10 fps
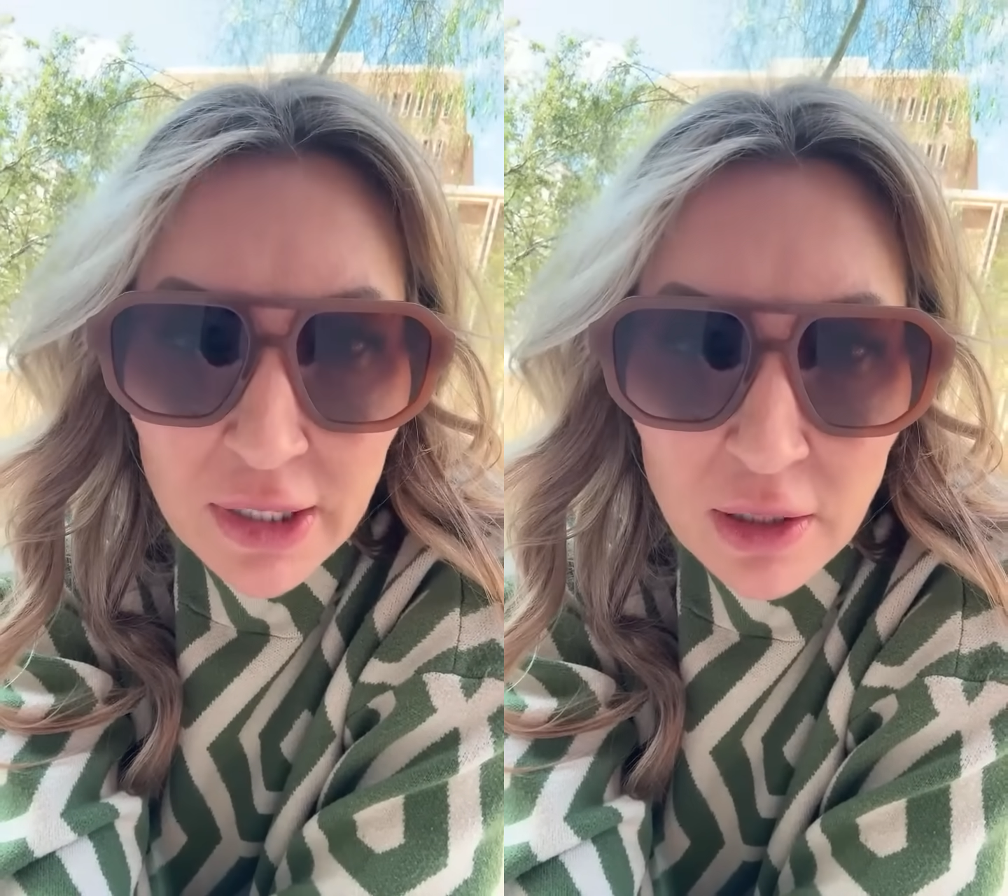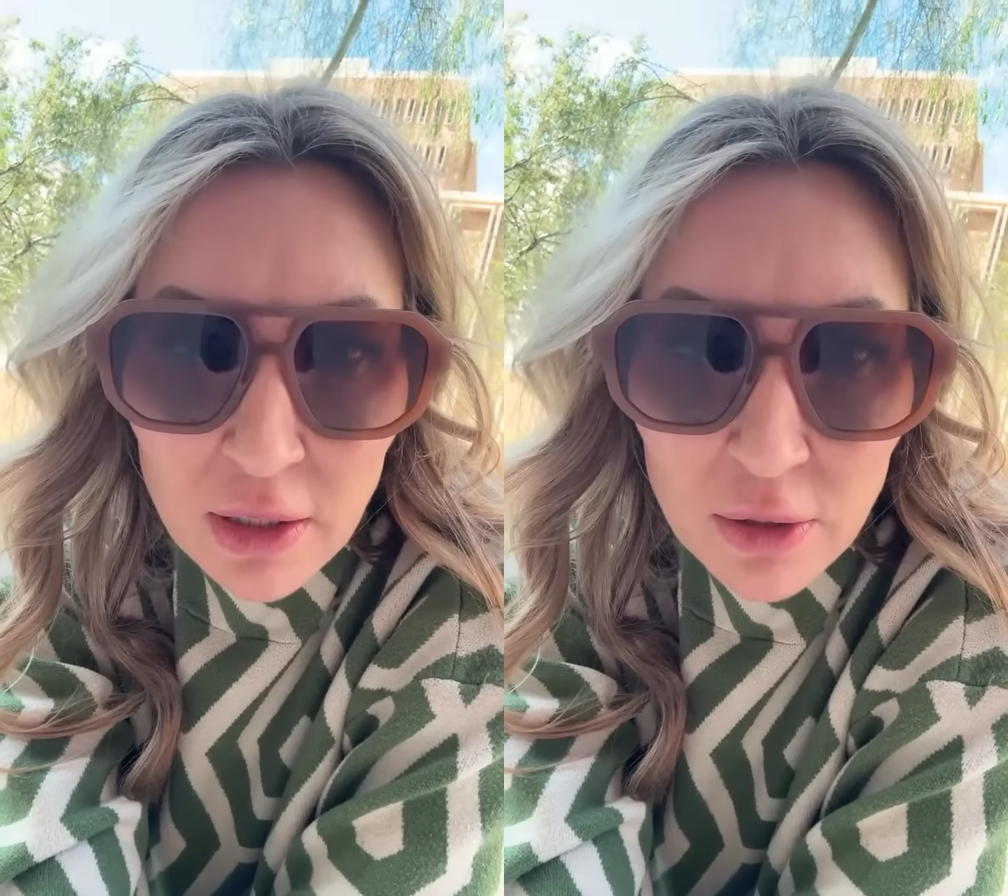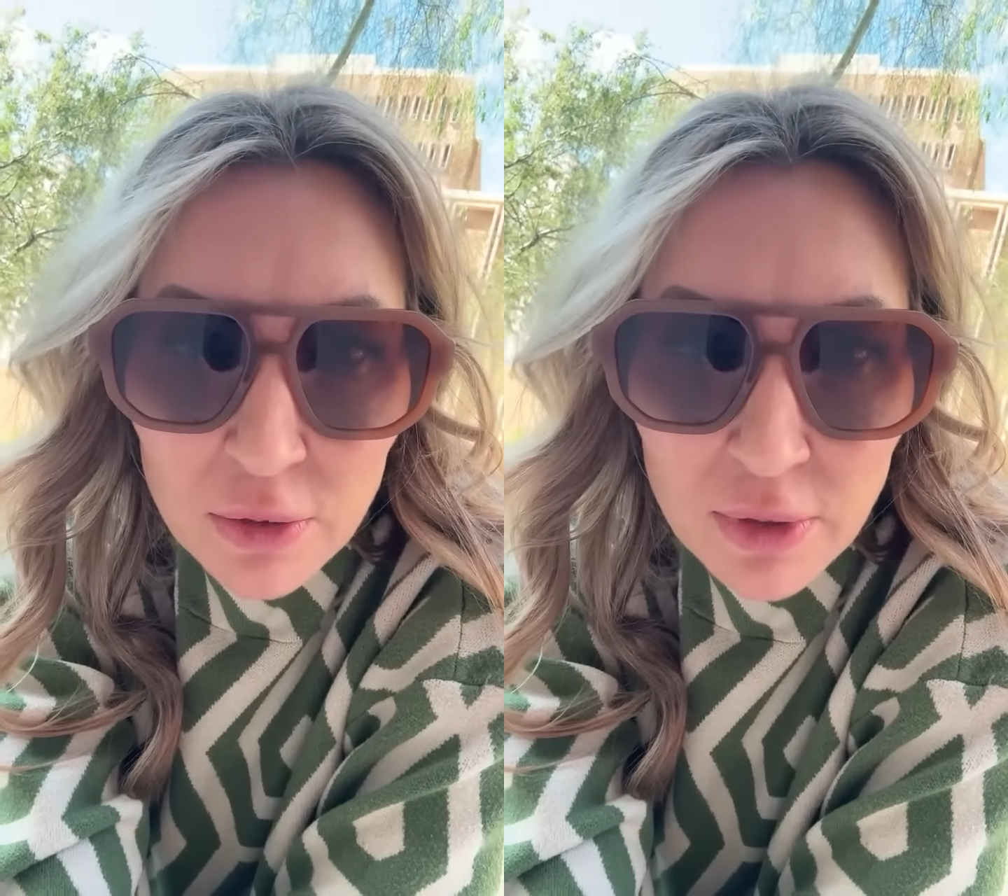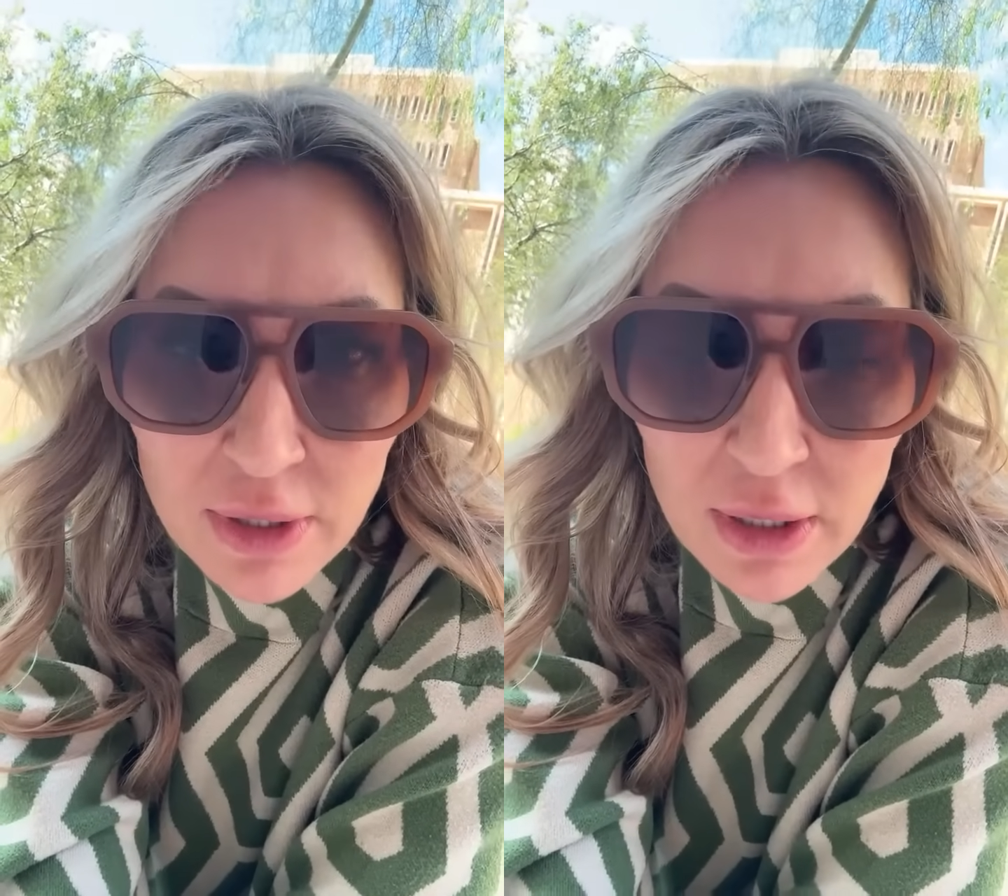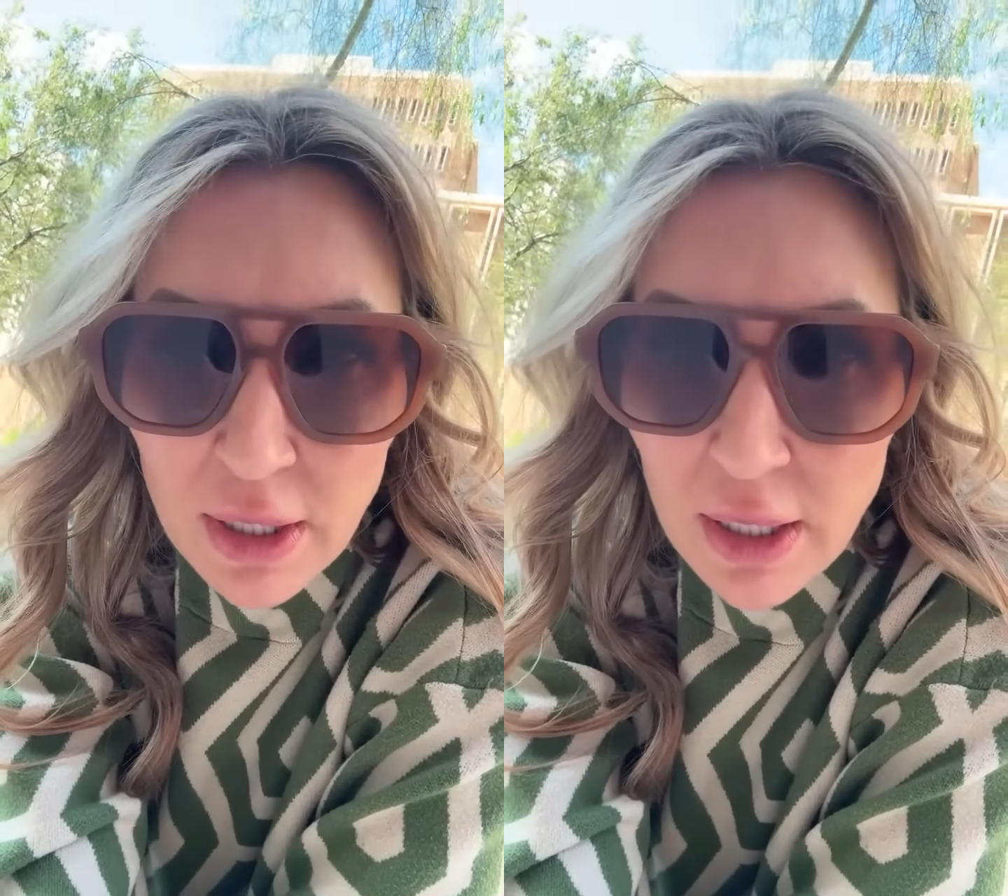clothes
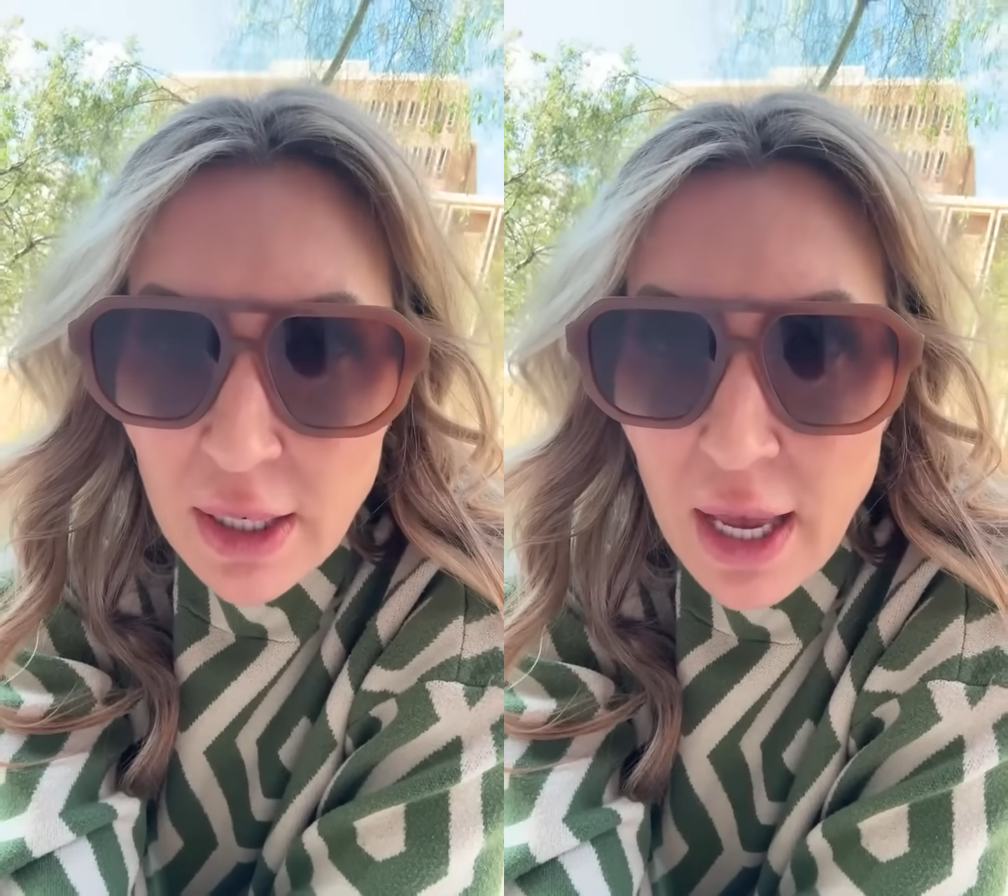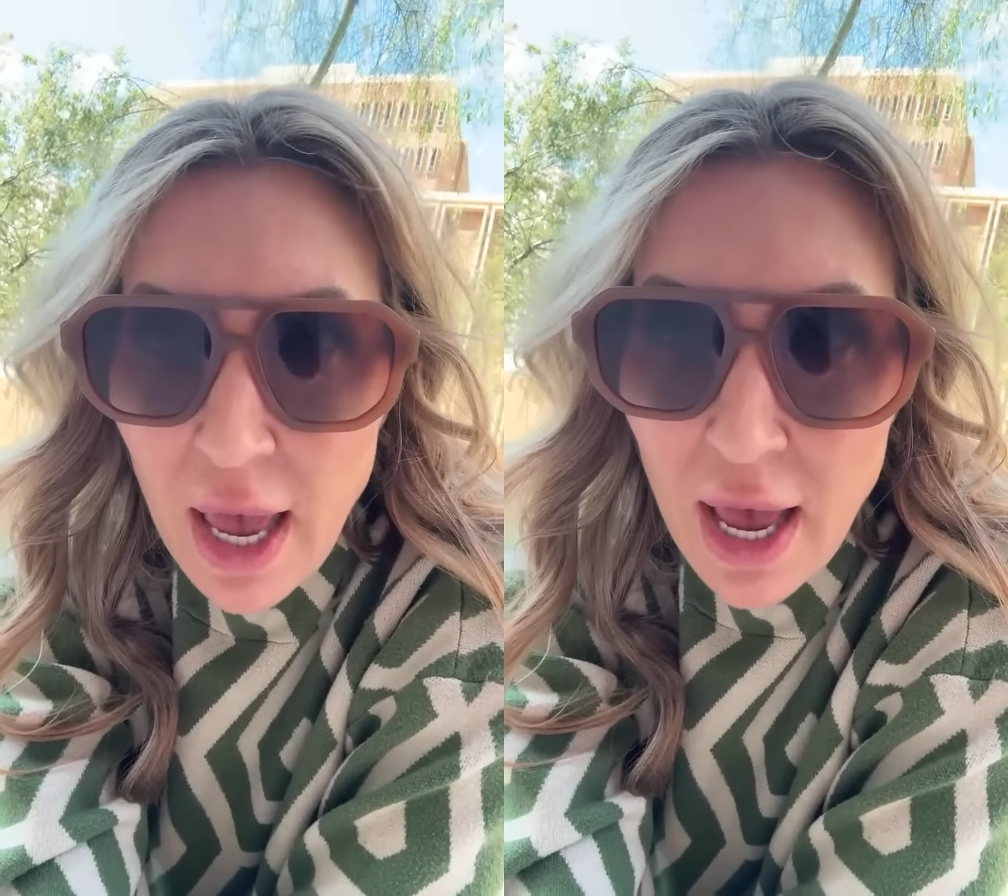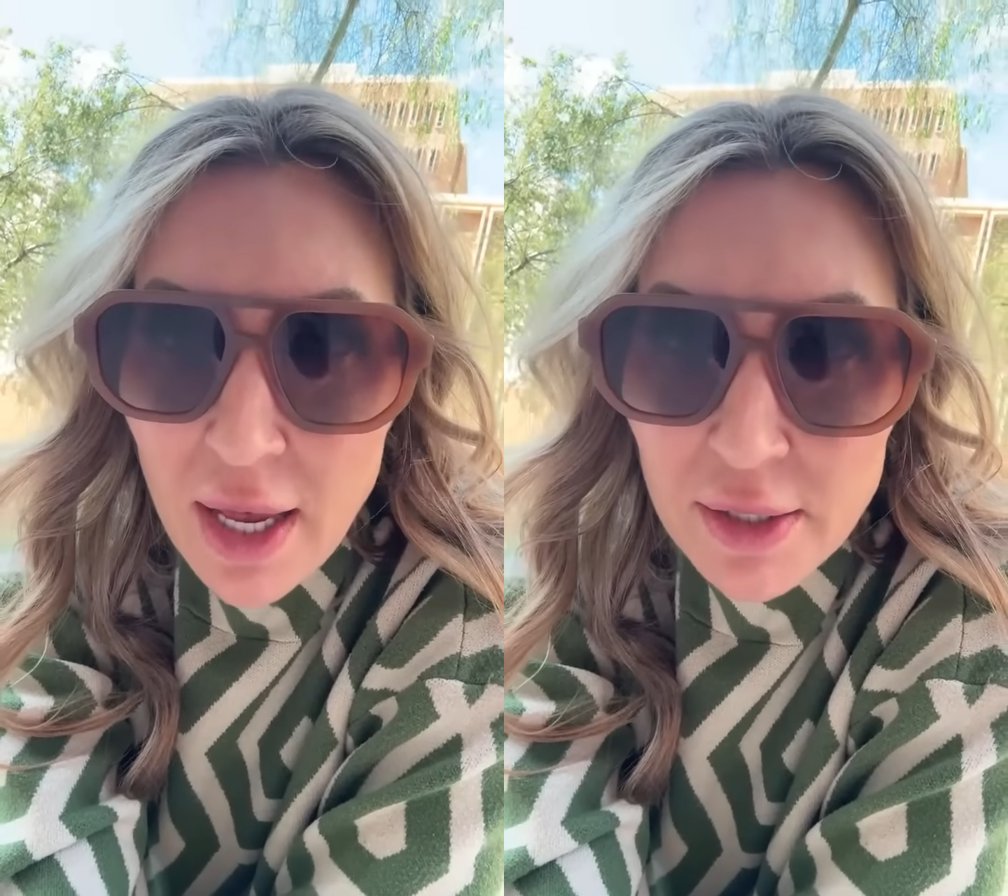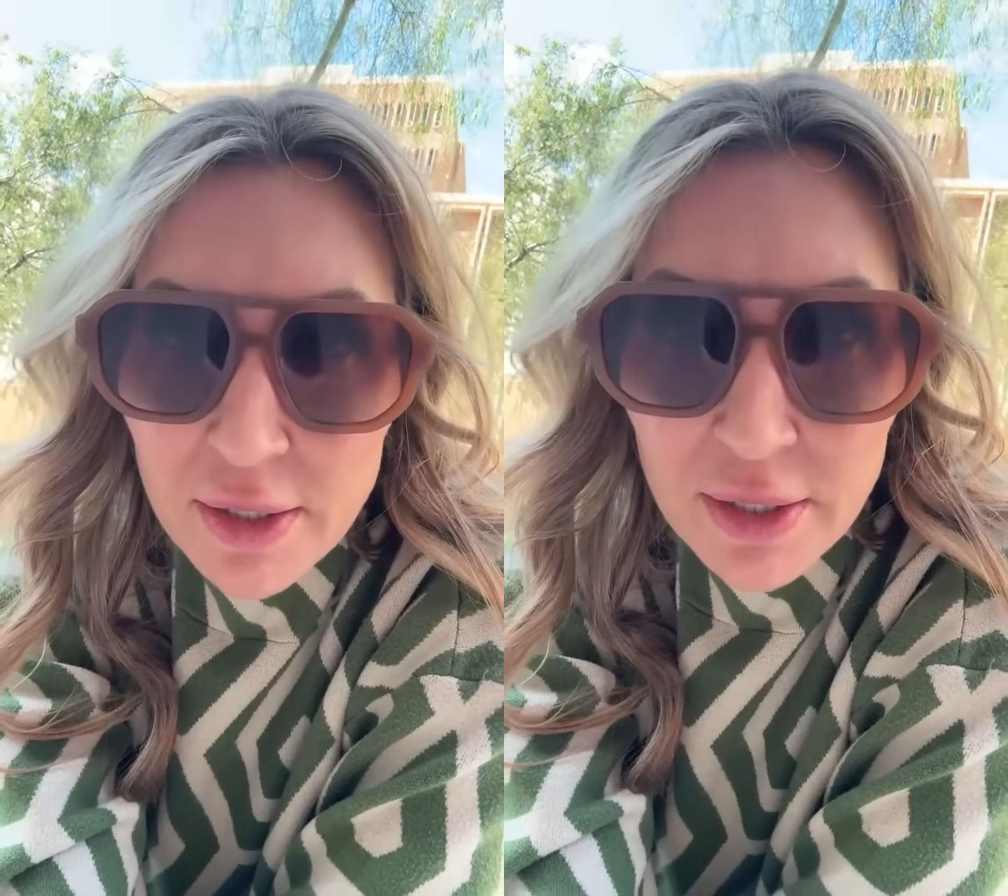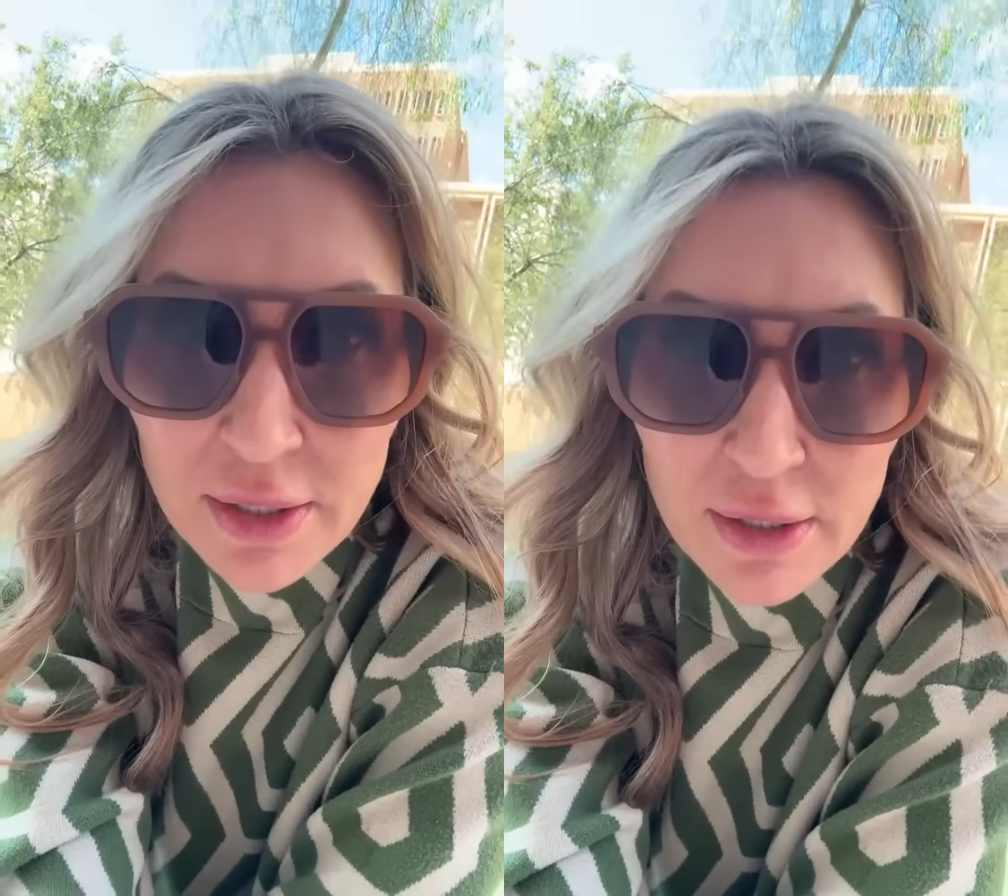
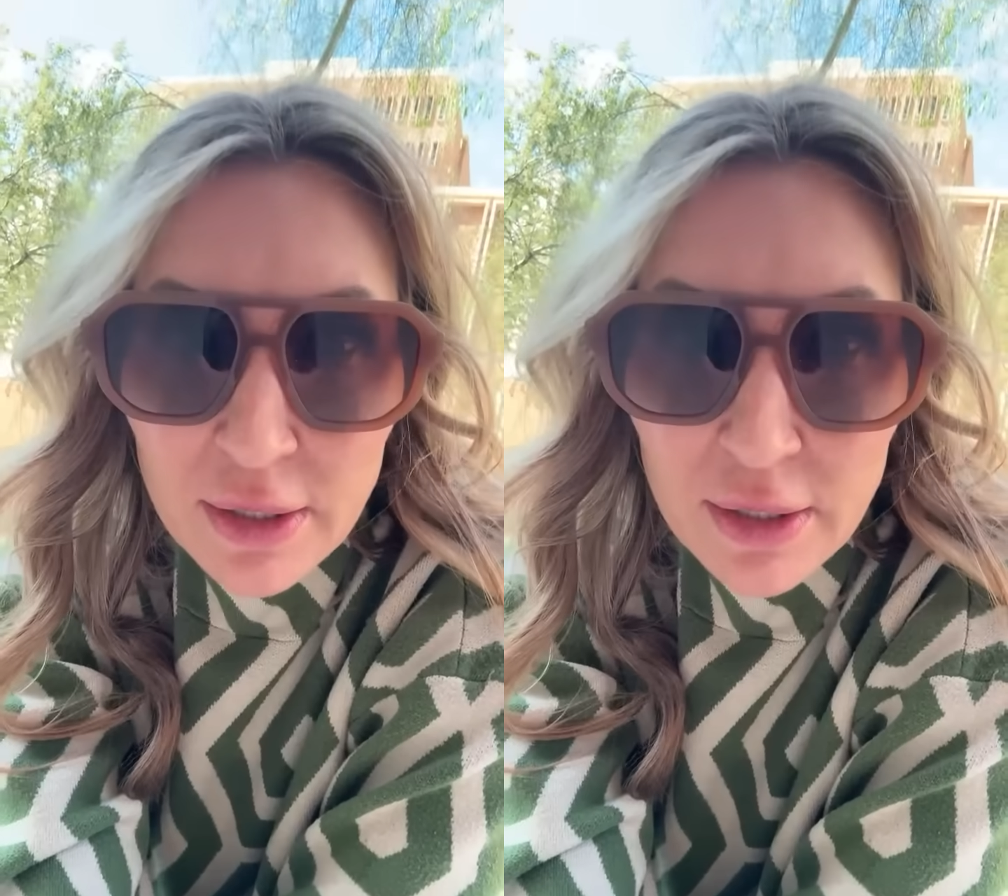and,